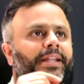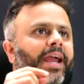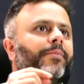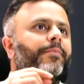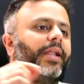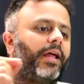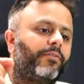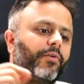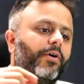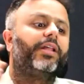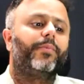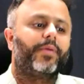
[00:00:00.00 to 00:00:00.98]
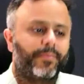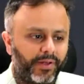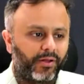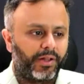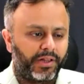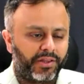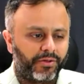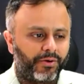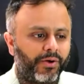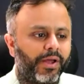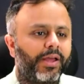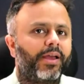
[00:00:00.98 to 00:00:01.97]
it can be done for other people
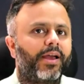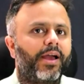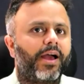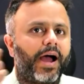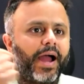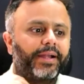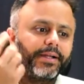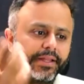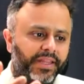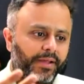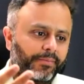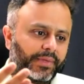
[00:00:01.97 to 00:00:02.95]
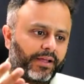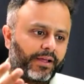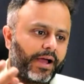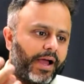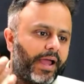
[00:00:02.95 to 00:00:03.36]
also, I did the same thing.